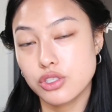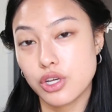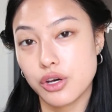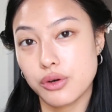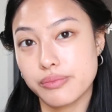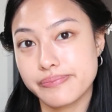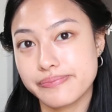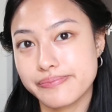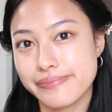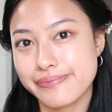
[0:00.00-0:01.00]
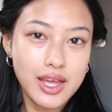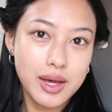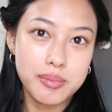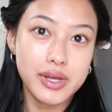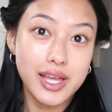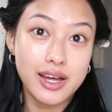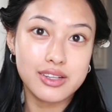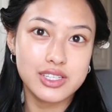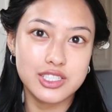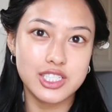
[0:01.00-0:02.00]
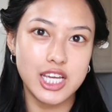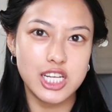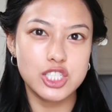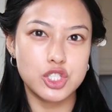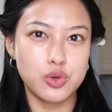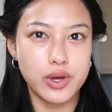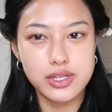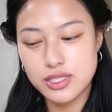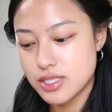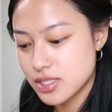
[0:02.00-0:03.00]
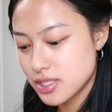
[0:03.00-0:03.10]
So, but yeah, let's get into it.